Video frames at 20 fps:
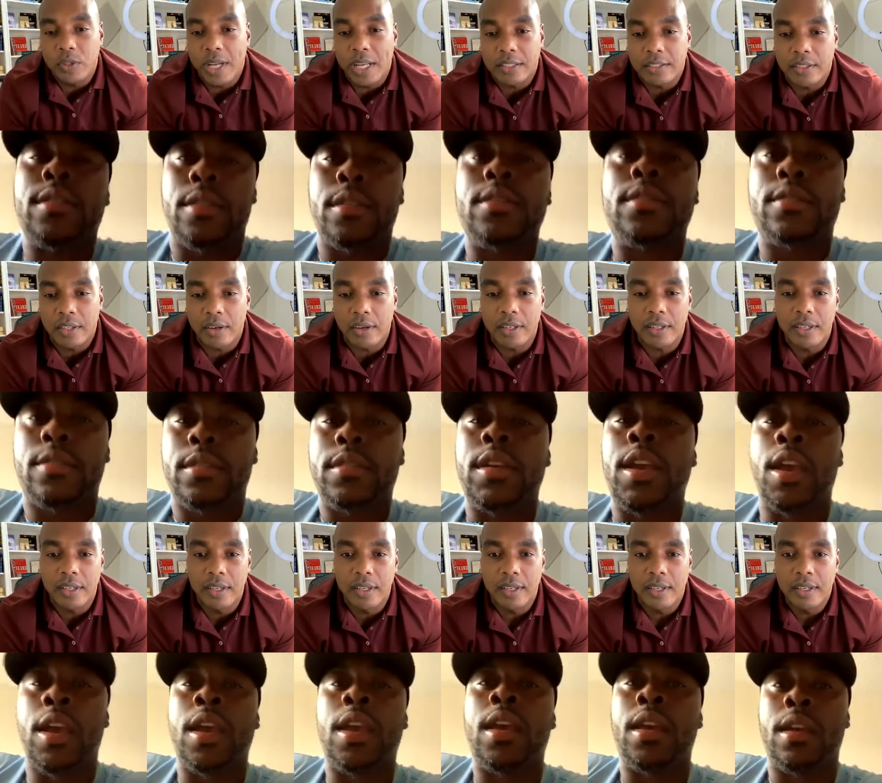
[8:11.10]
Speaker 1: started.
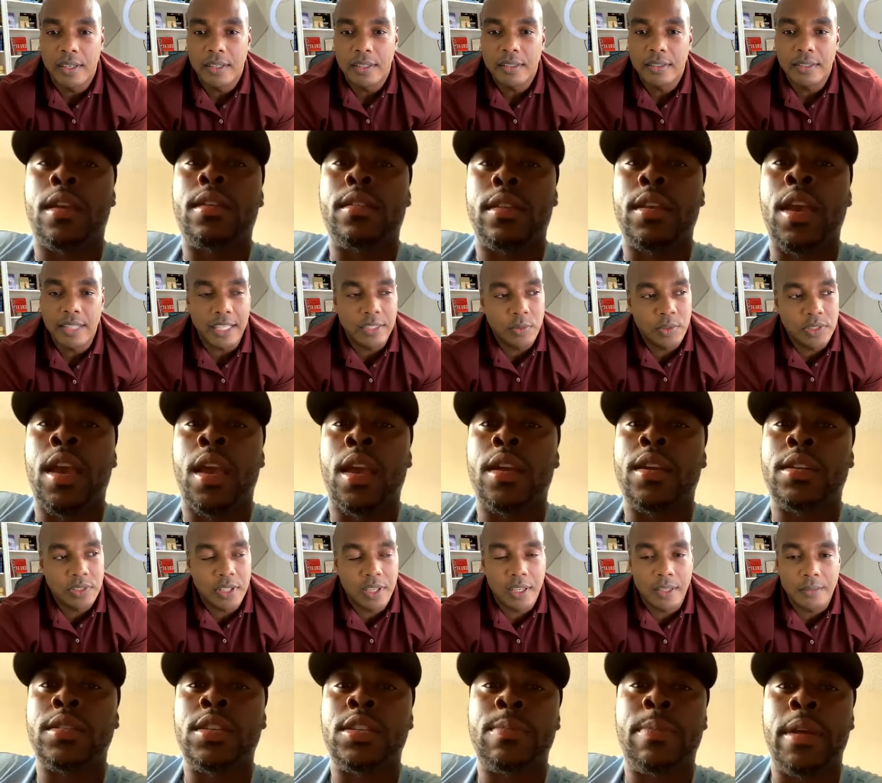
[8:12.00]
Yeah, yeah. That's what's
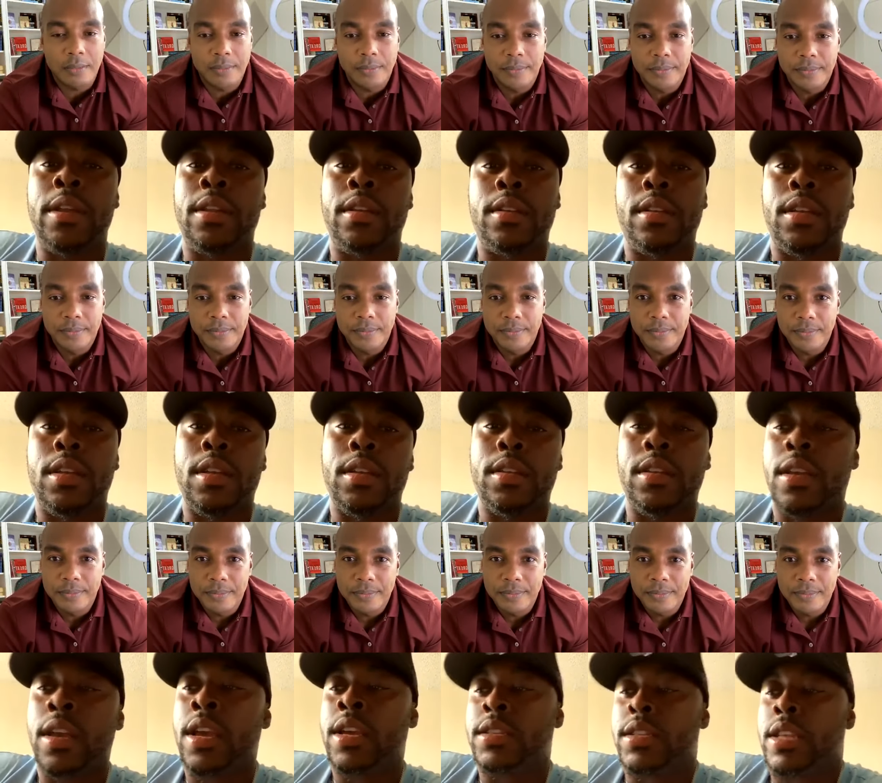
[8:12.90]
up. yeah,
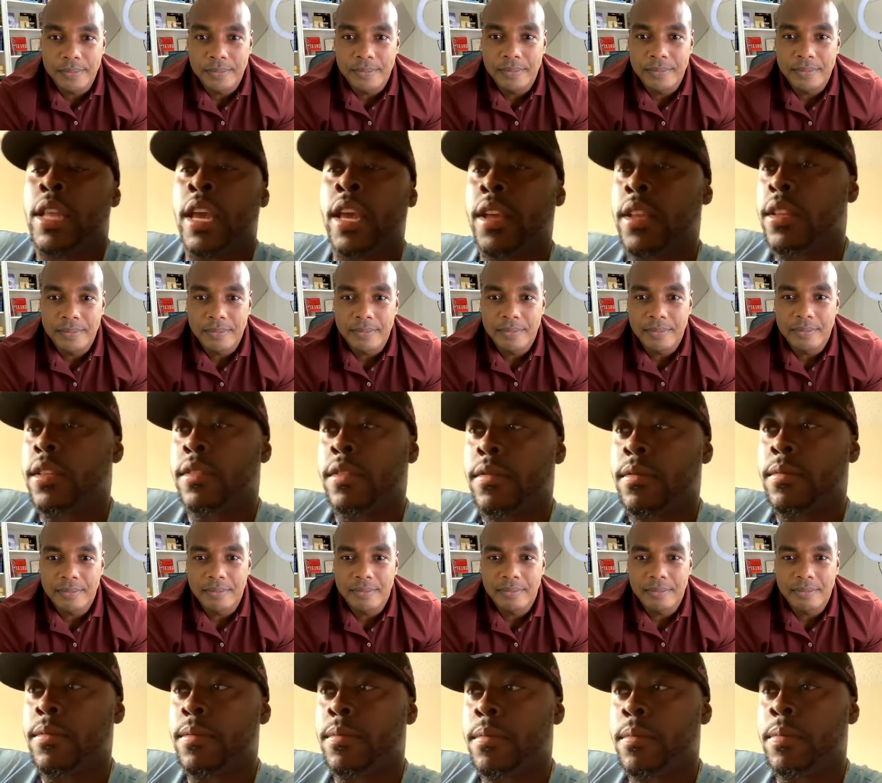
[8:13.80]
it's like
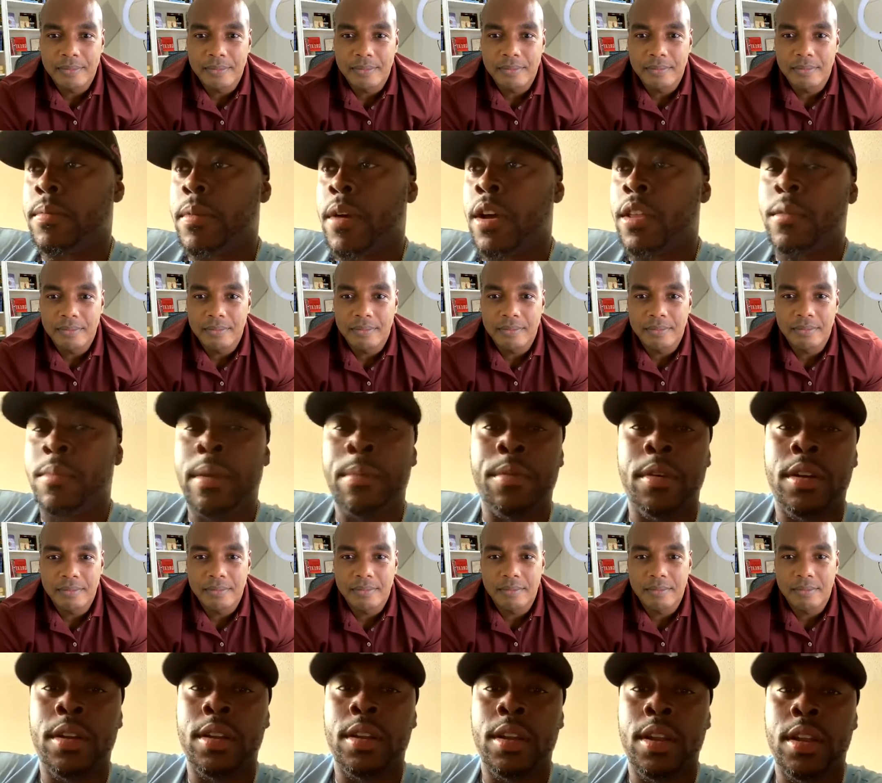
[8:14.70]
other people could have
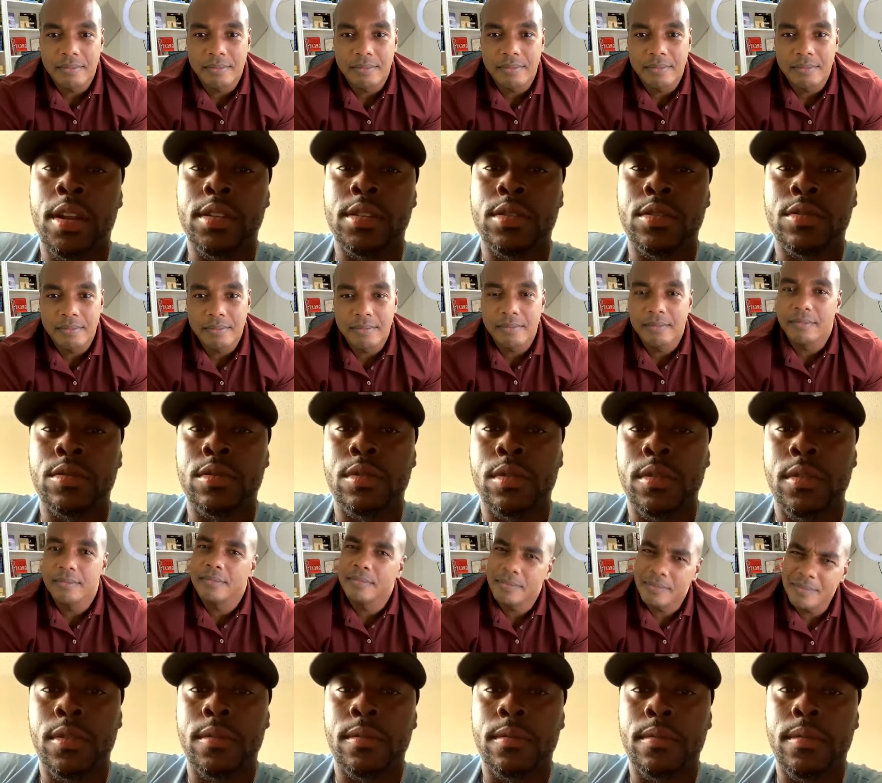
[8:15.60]
did it too.
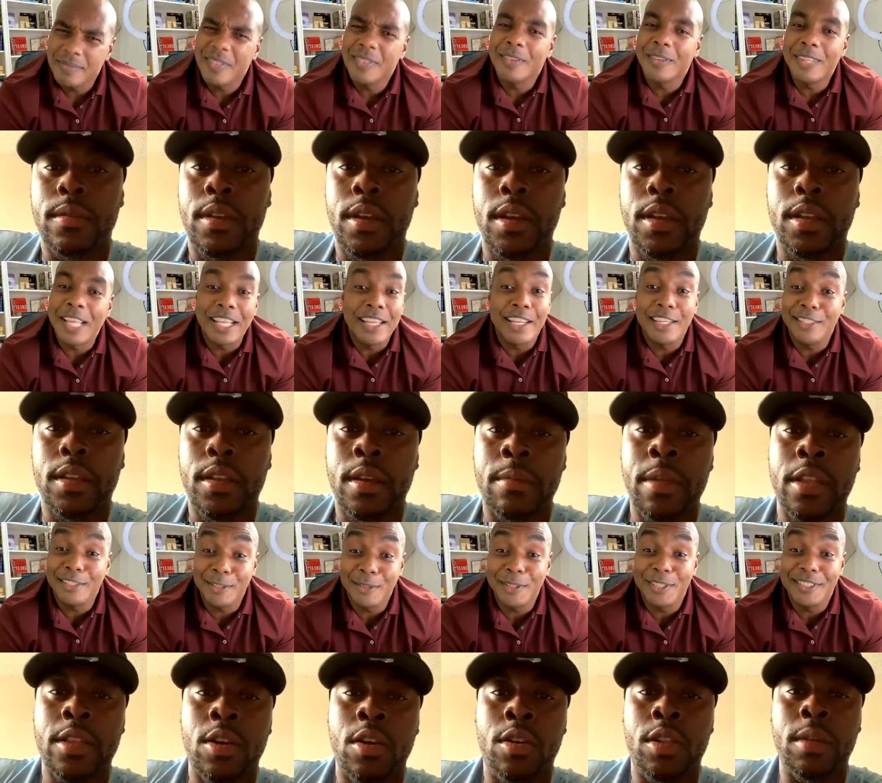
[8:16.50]
Like, they didn't do
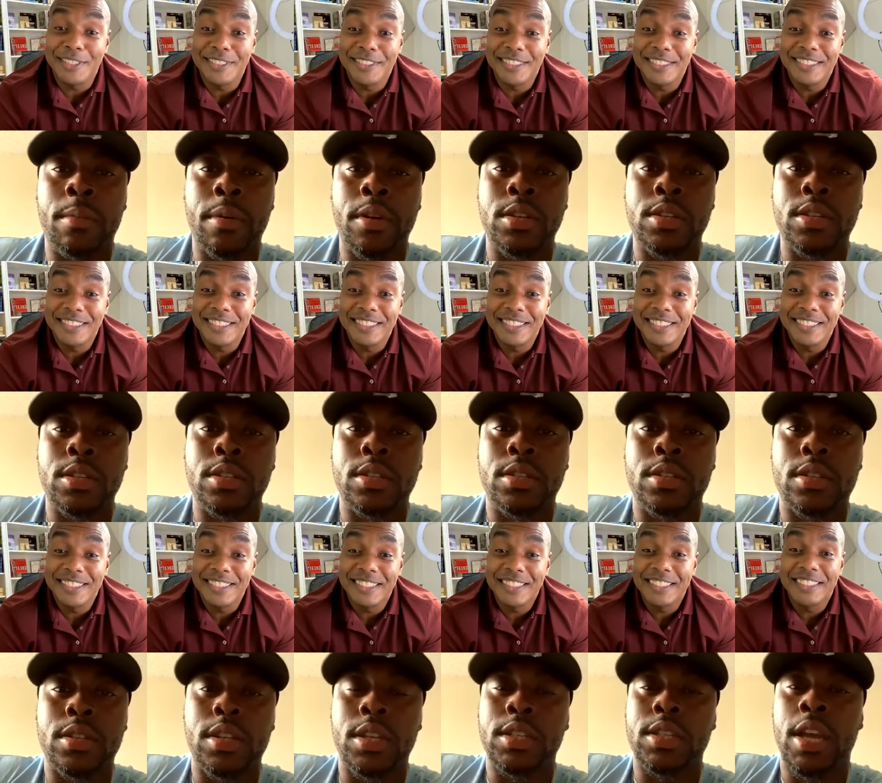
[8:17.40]
it.
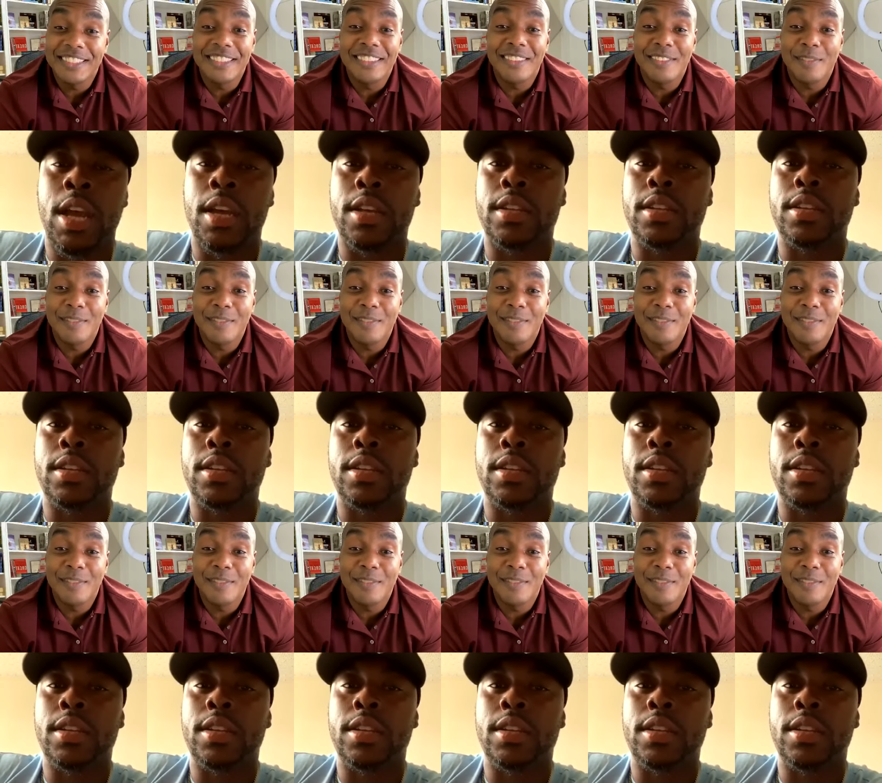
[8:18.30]
Exactly.